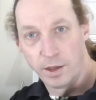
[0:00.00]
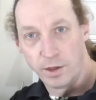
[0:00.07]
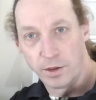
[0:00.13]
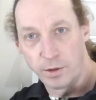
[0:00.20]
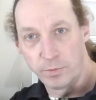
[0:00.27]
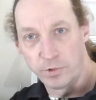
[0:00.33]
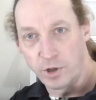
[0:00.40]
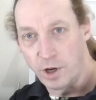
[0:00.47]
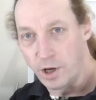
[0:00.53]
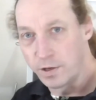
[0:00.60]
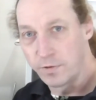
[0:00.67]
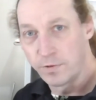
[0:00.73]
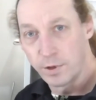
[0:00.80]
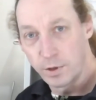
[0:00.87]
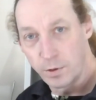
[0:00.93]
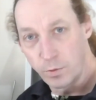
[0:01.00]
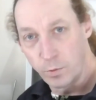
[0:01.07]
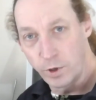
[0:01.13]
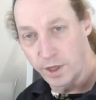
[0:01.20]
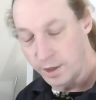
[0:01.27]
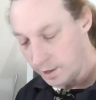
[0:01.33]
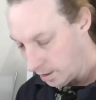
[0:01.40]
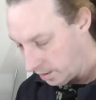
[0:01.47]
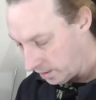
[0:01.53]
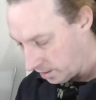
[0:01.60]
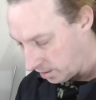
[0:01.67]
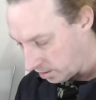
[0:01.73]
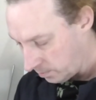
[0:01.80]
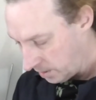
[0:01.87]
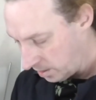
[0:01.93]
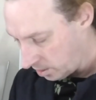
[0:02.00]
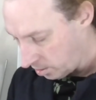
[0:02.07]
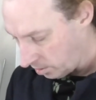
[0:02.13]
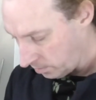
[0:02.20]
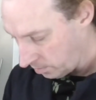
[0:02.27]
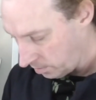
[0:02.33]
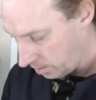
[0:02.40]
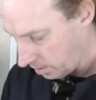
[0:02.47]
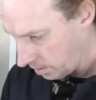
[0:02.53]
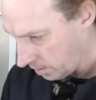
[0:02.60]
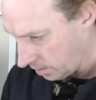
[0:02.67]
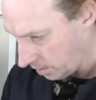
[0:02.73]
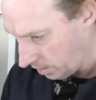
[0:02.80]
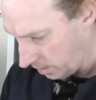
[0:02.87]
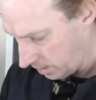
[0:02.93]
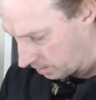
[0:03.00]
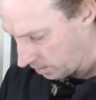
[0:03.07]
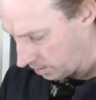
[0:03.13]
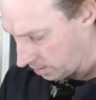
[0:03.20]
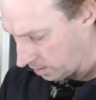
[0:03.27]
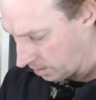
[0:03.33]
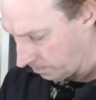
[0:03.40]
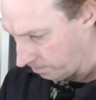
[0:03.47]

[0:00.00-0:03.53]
thumb drive with Linux Mint on. Let's